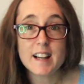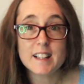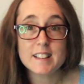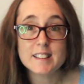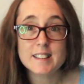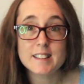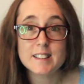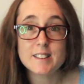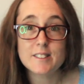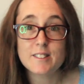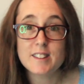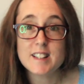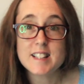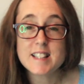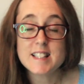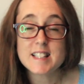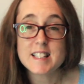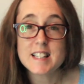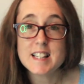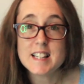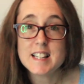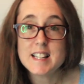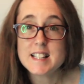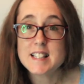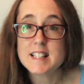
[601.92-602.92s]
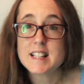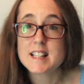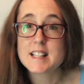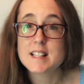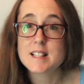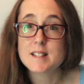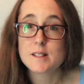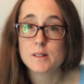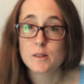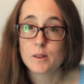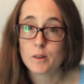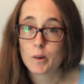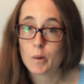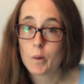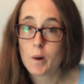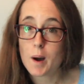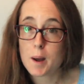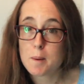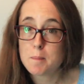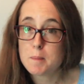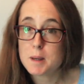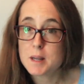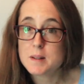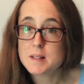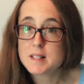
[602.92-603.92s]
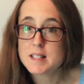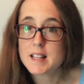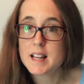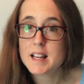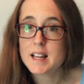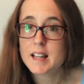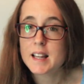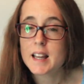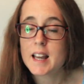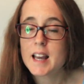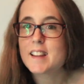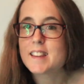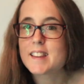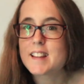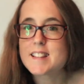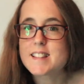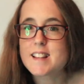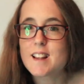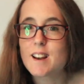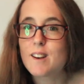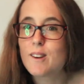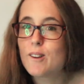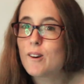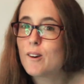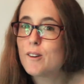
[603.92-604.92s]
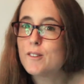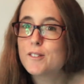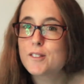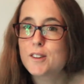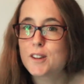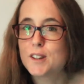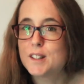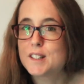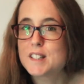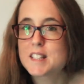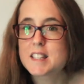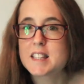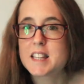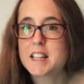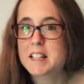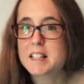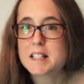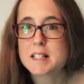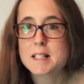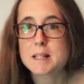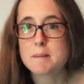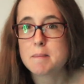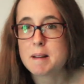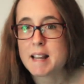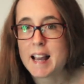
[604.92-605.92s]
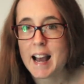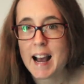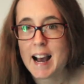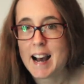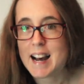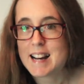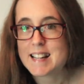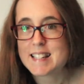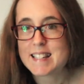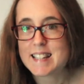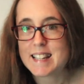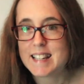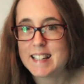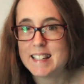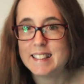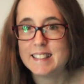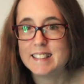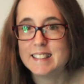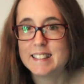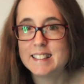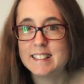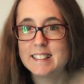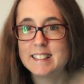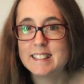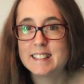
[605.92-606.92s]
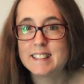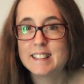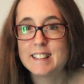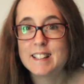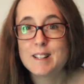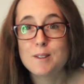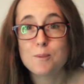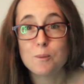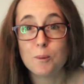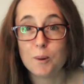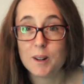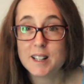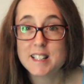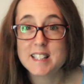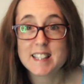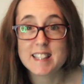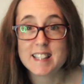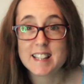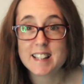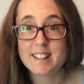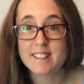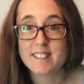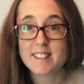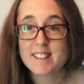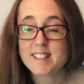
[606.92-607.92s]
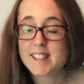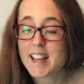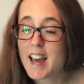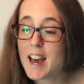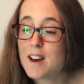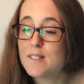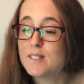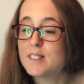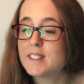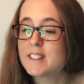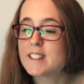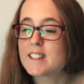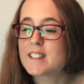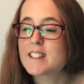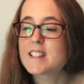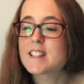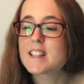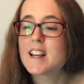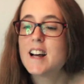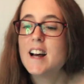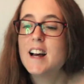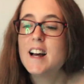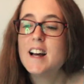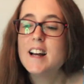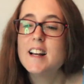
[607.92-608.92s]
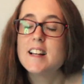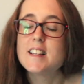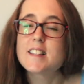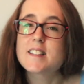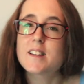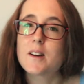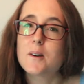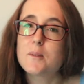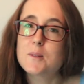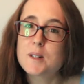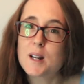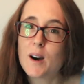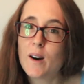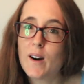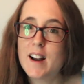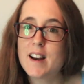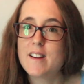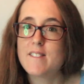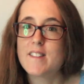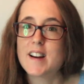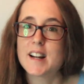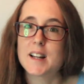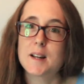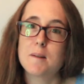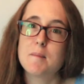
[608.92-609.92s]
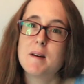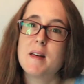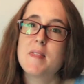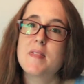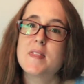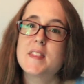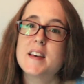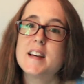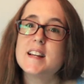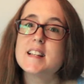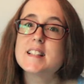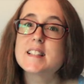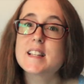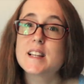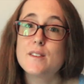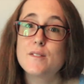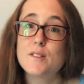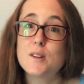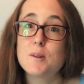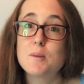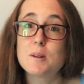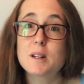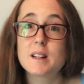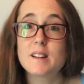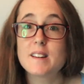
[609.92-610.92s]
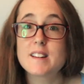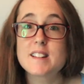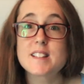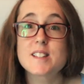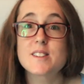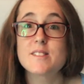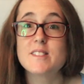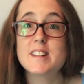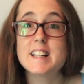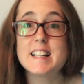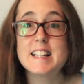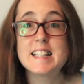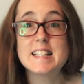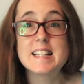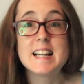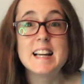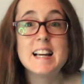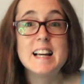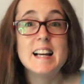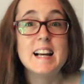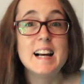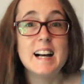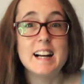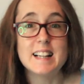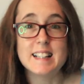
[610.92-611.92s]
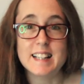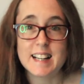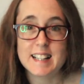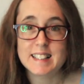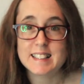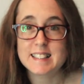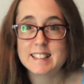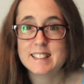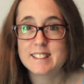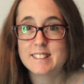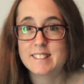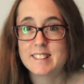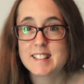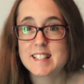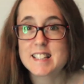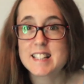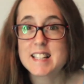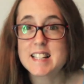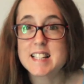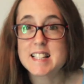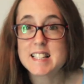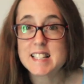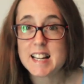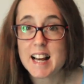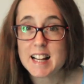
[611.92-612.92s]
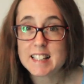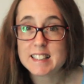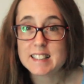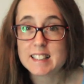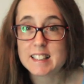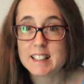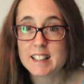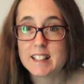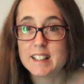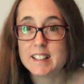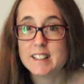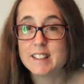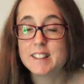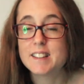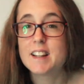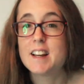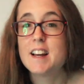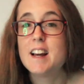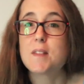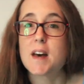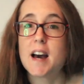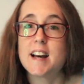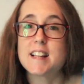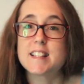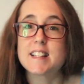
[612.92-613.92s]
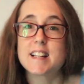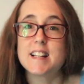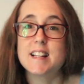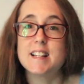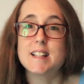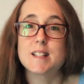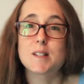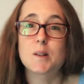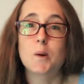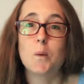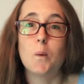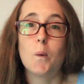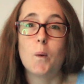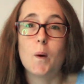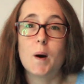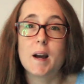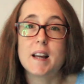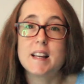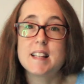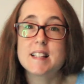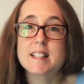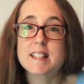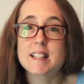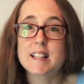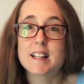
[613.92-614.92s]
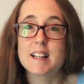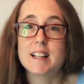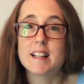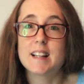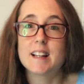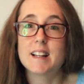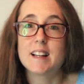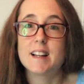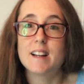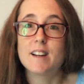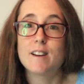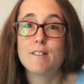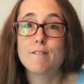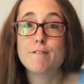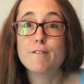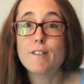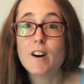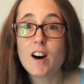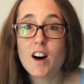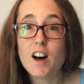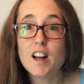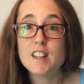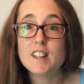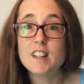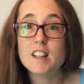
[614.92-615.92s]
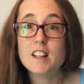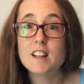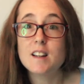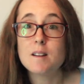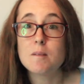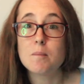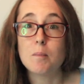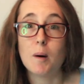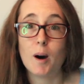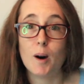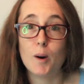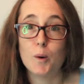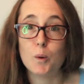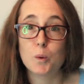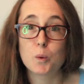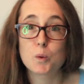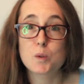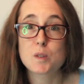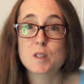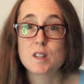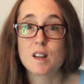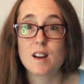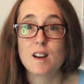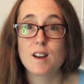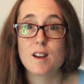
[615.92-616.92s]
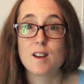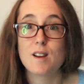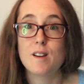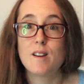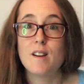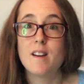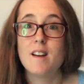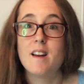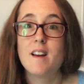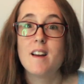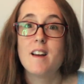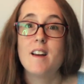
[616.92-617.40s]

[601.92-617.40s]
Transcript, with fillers: Agatha Christie's. It's quite amusing. There's a lot of good things to be had in Why Didn't They Ask Evans? So I would highly recommend this if you would like to read an Agatha Christie standalone that is quite fun but also